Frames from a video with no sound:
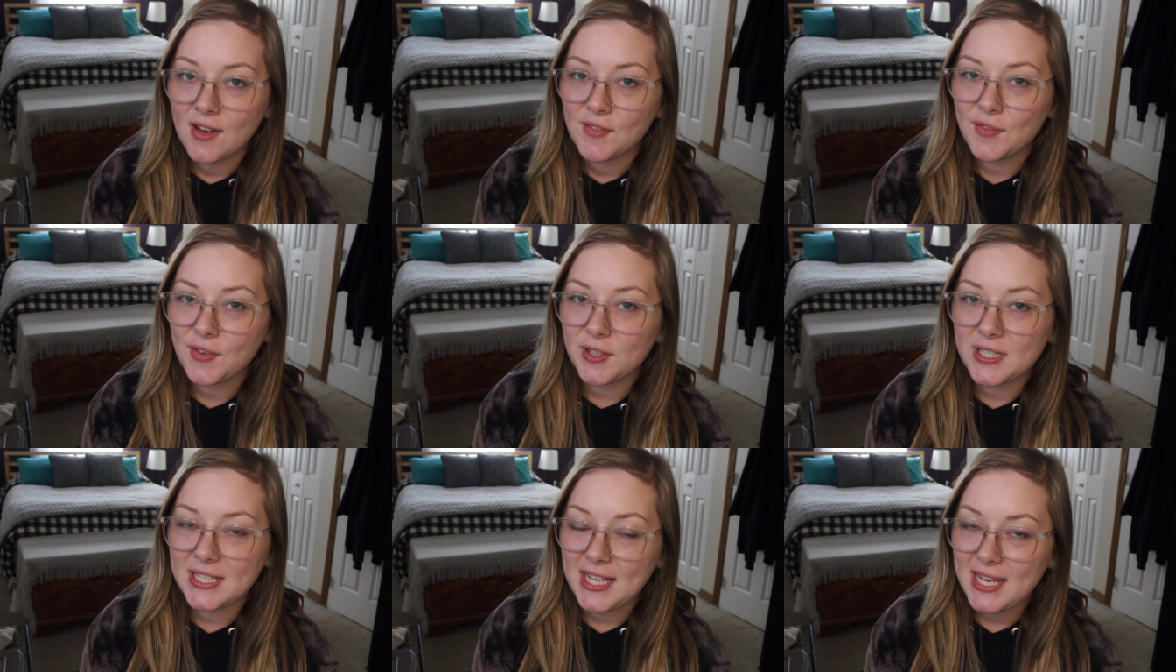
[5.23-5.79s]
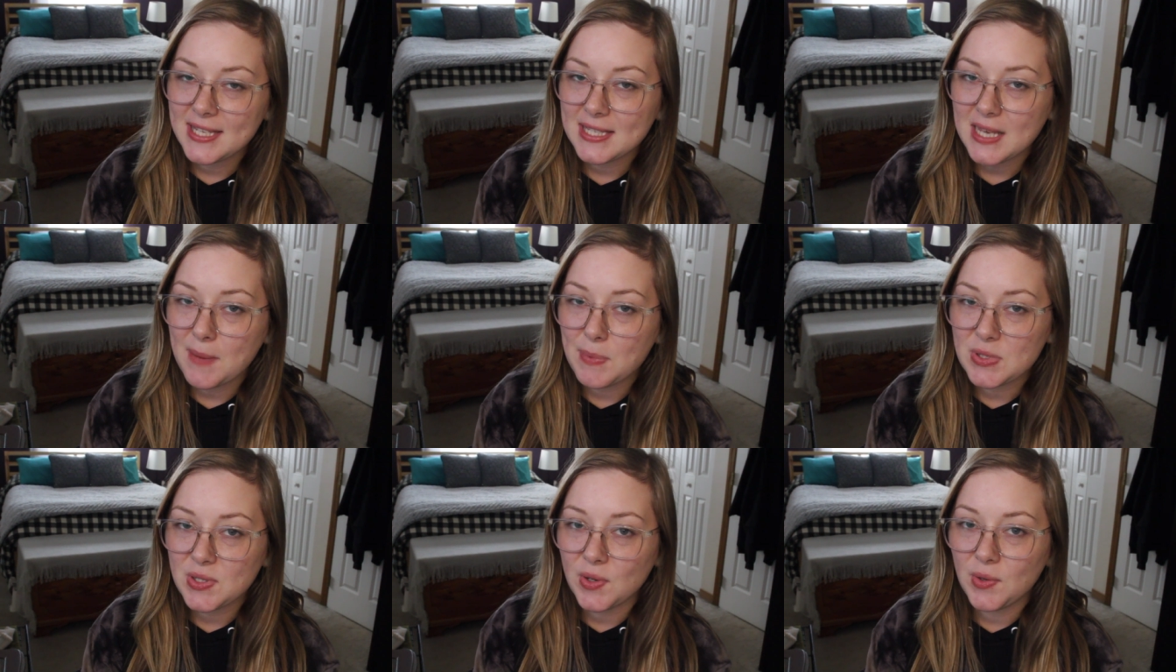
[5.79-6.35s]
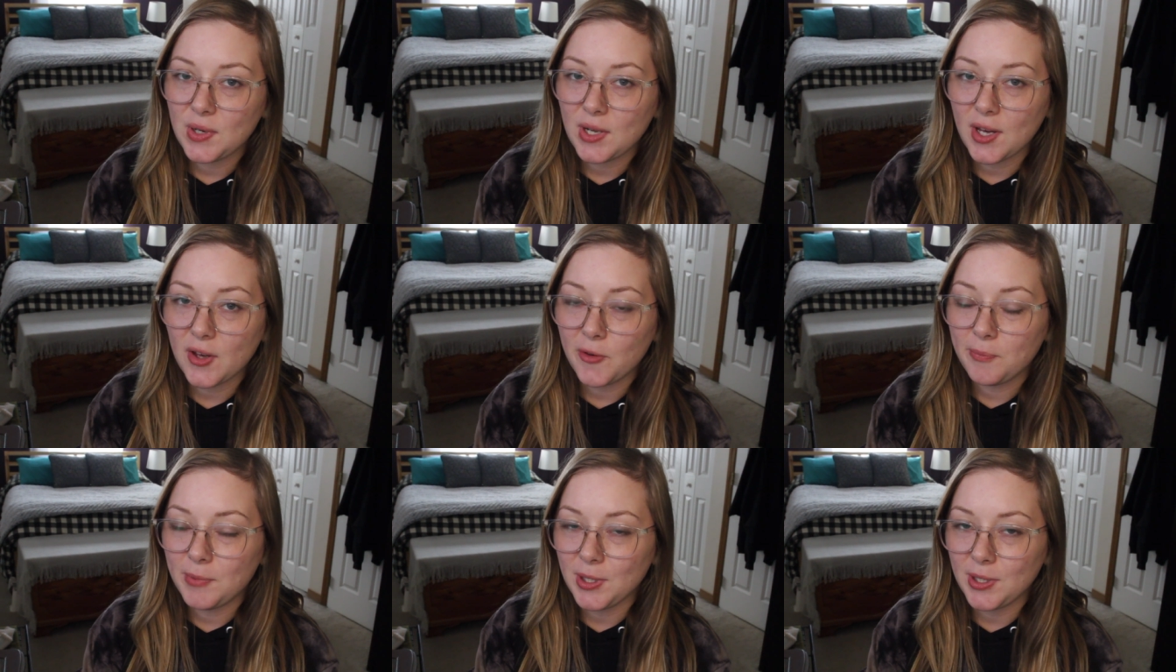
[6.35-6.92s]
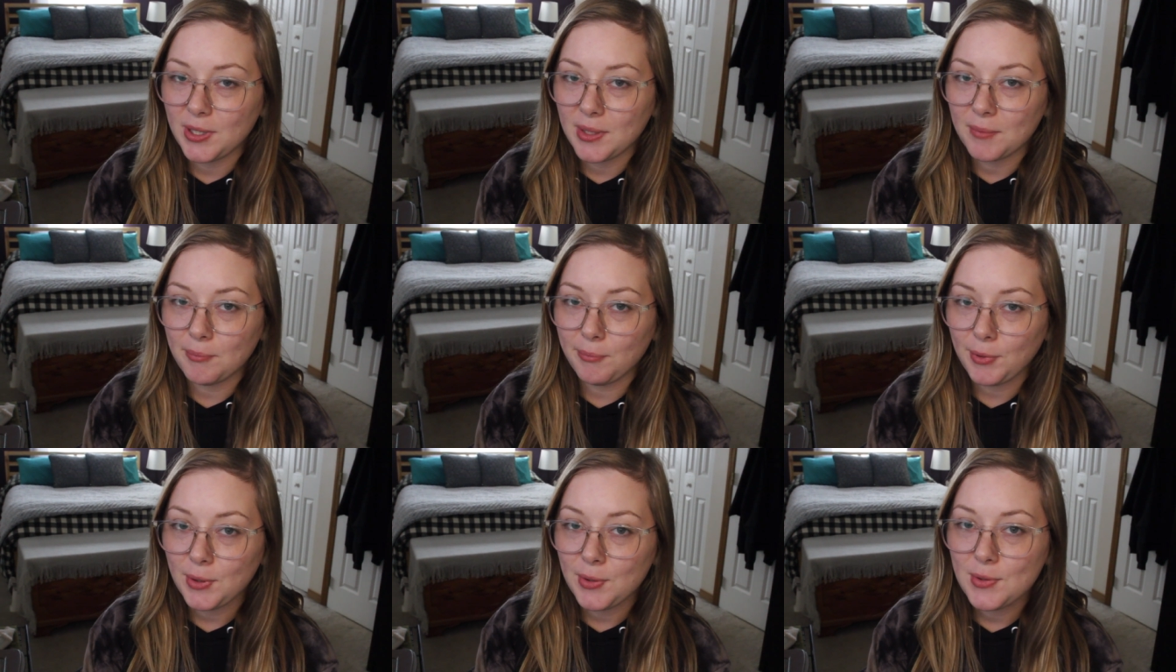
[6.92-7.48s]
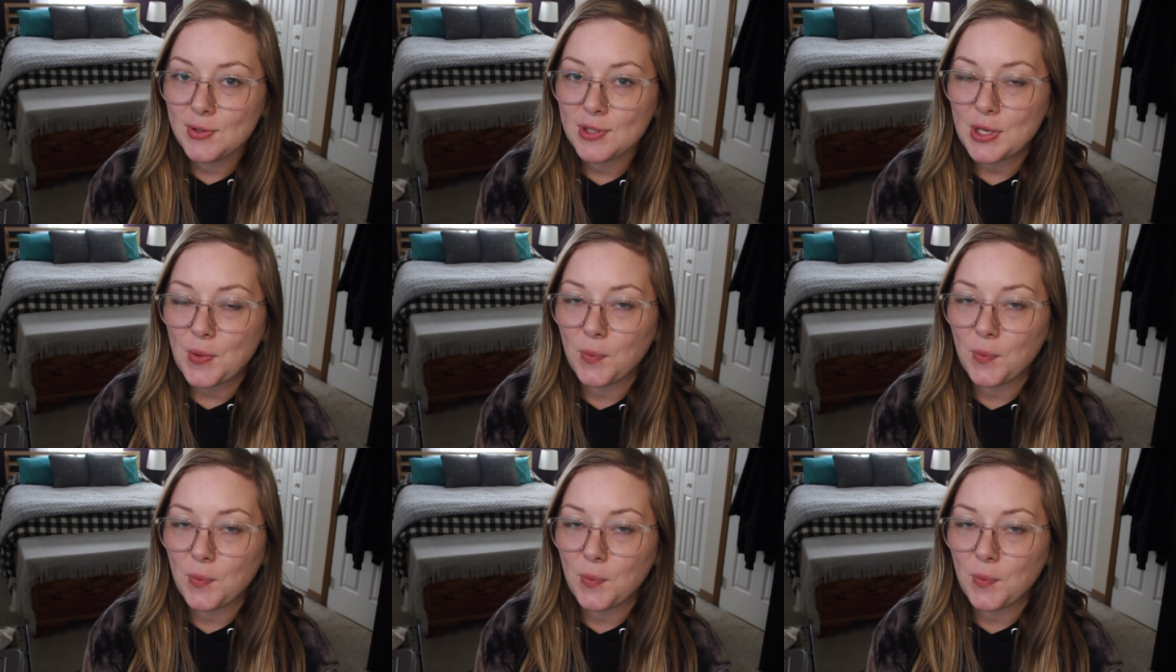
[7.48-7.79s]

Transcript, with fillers: For today's episode of Beauty and Brews,